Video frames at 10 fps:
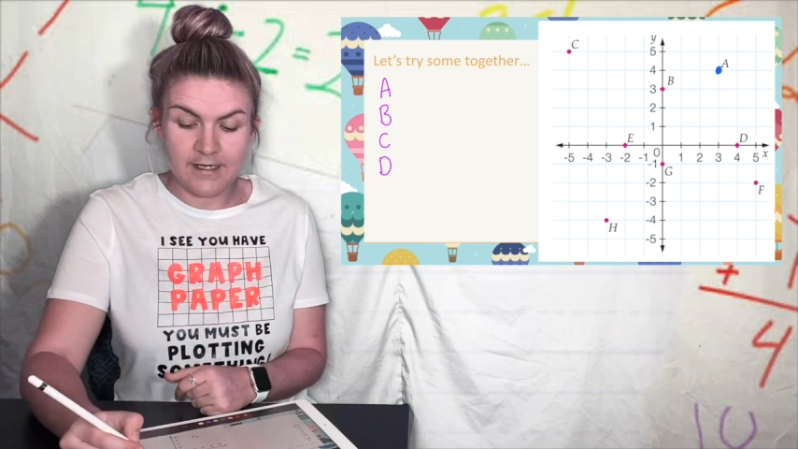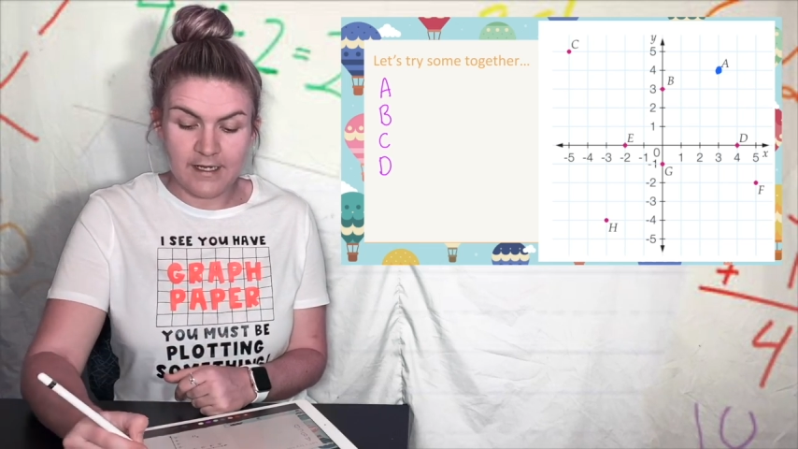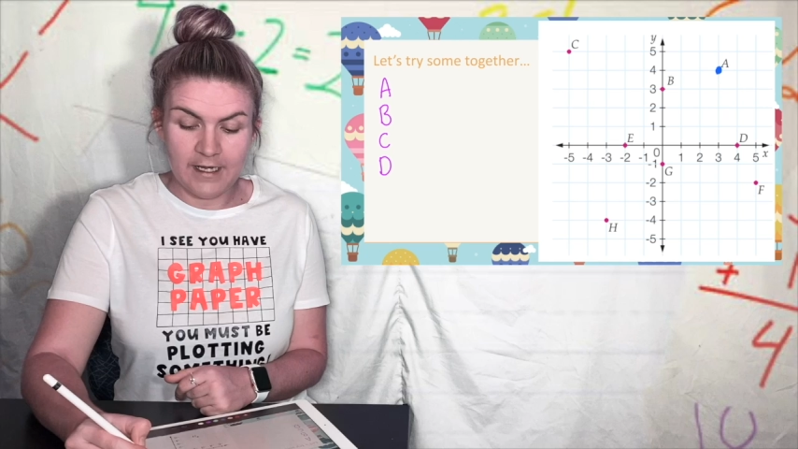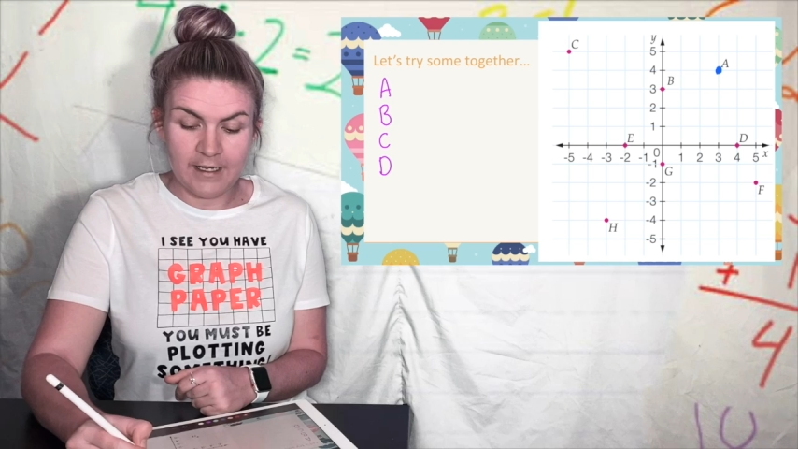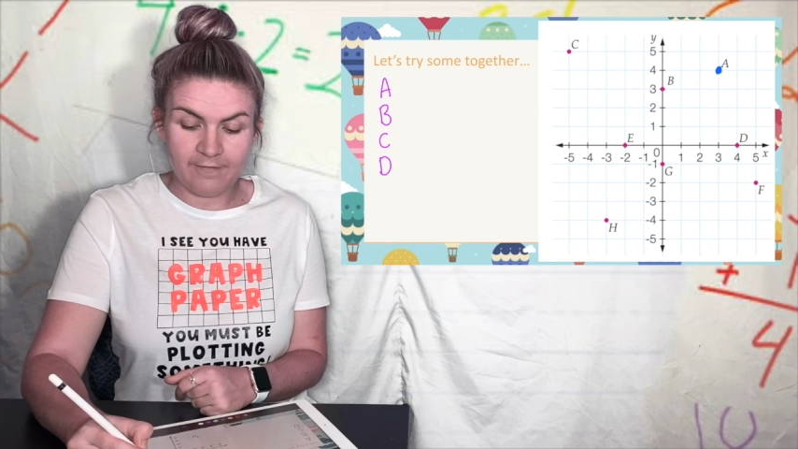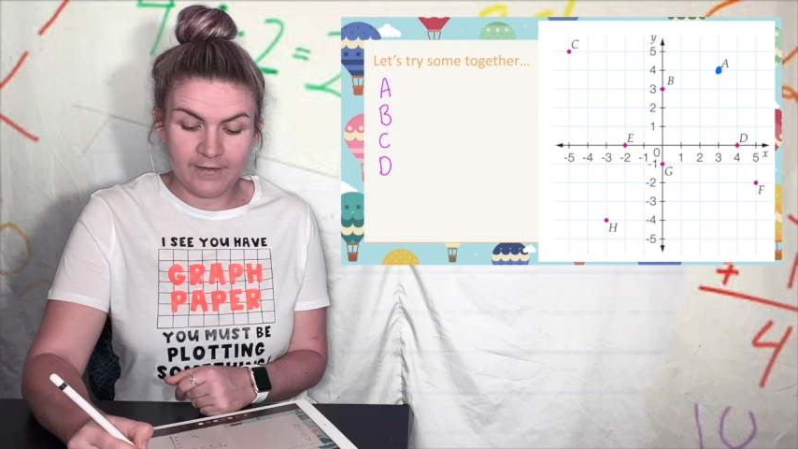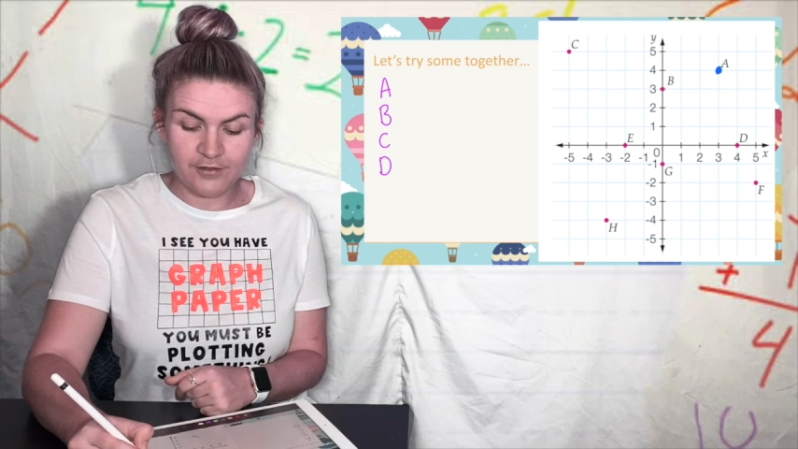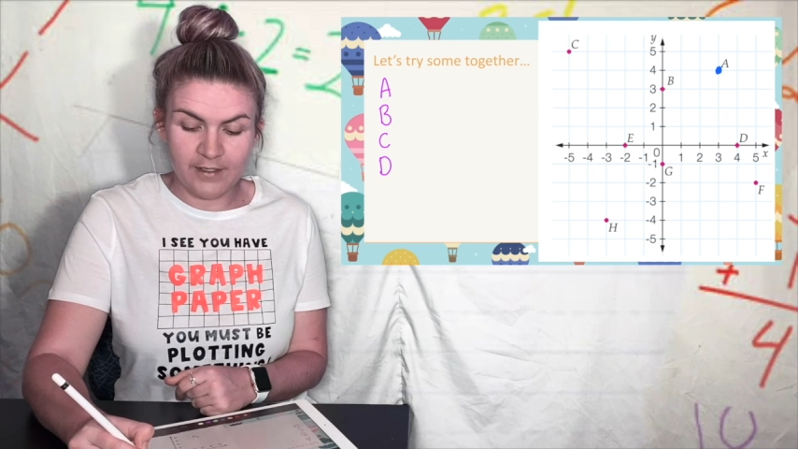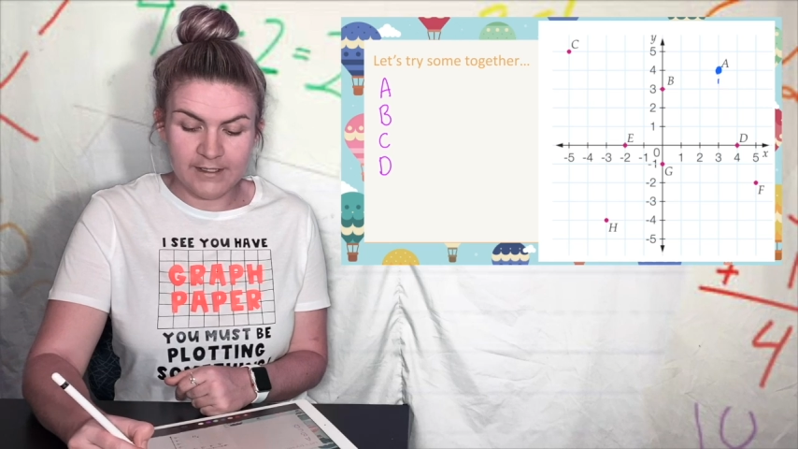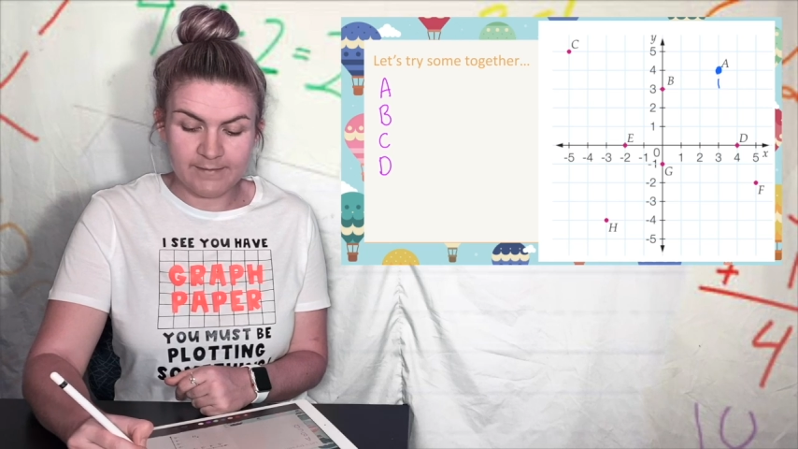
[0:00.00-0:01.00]
If I
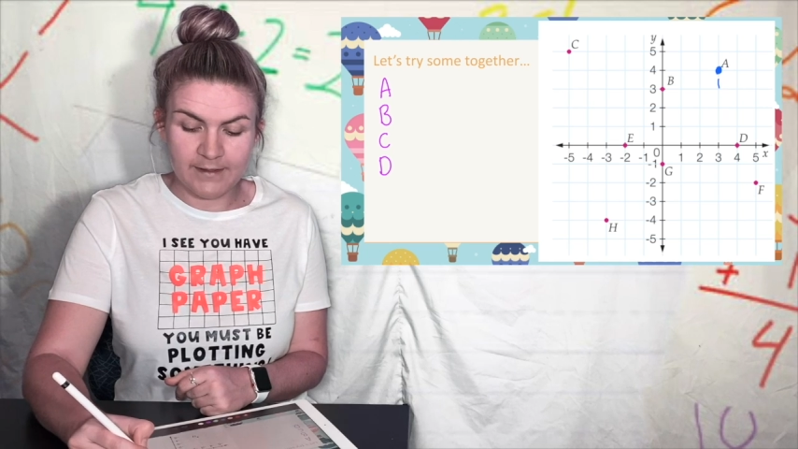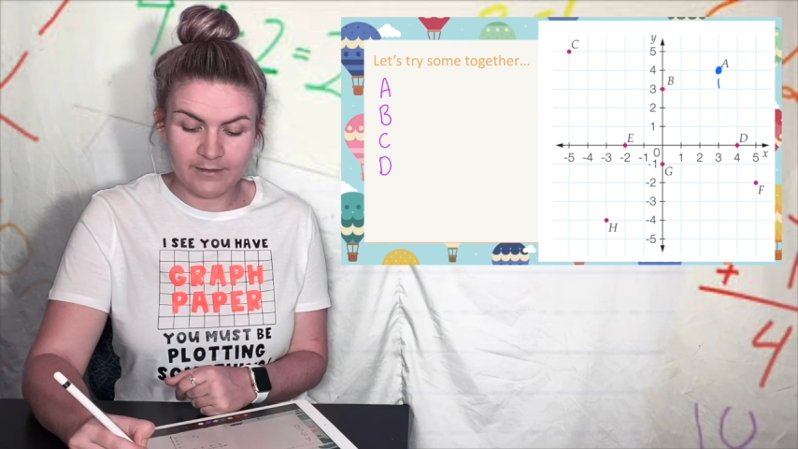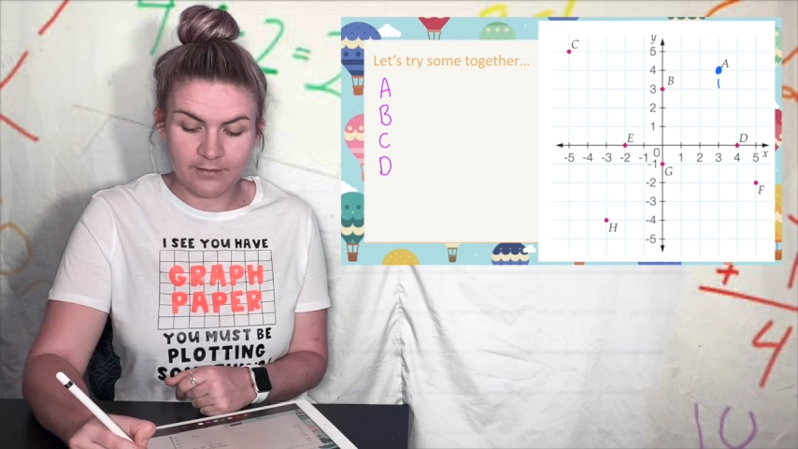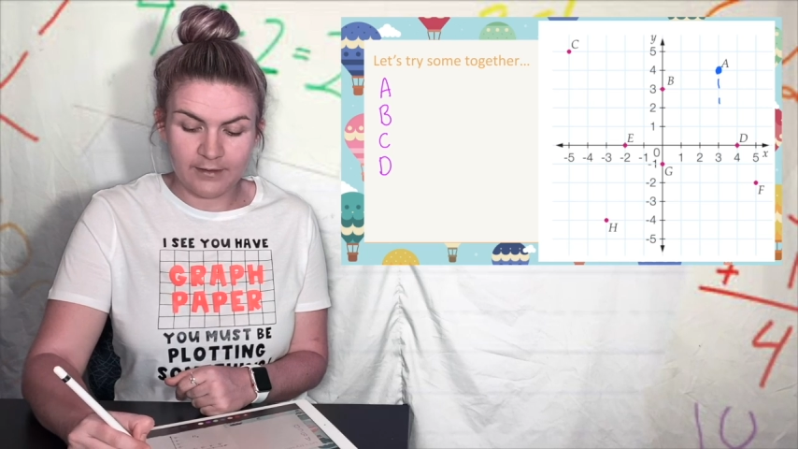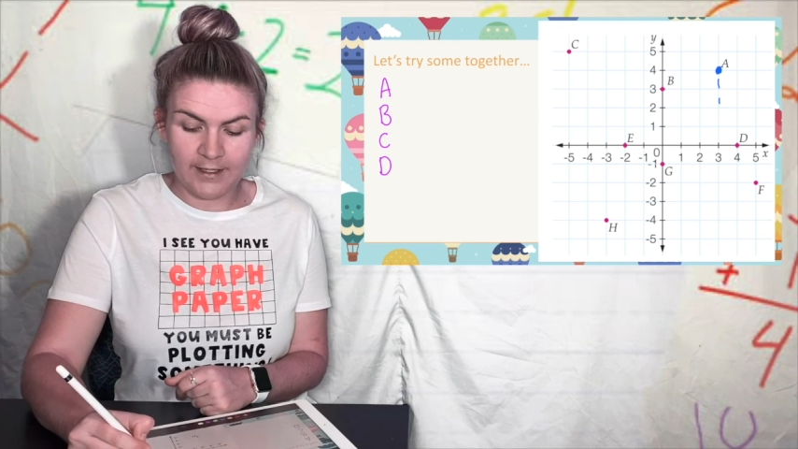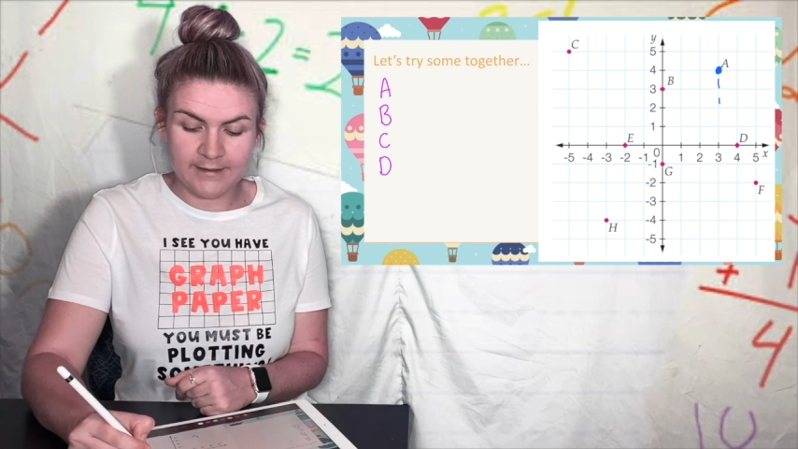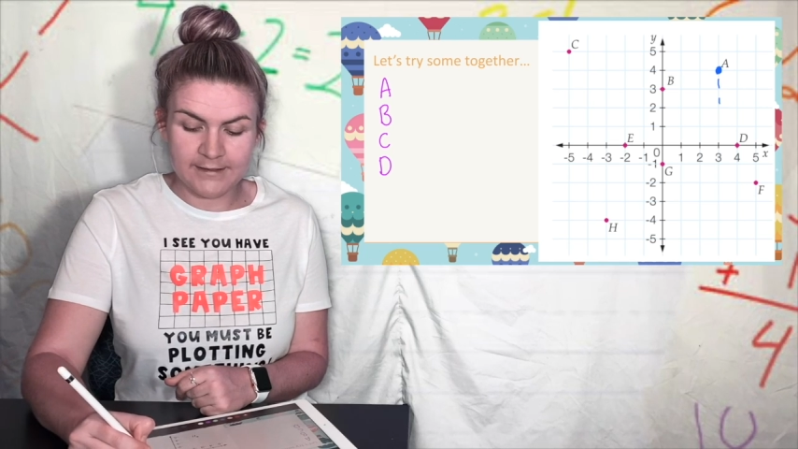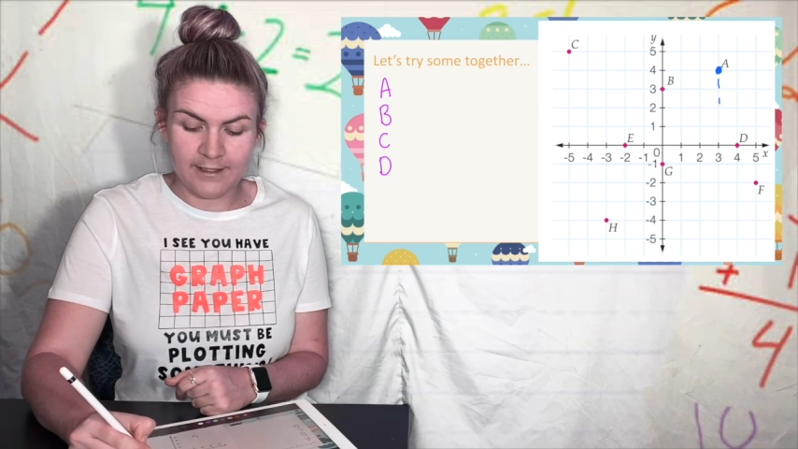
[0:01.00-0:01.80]
trace my little line down,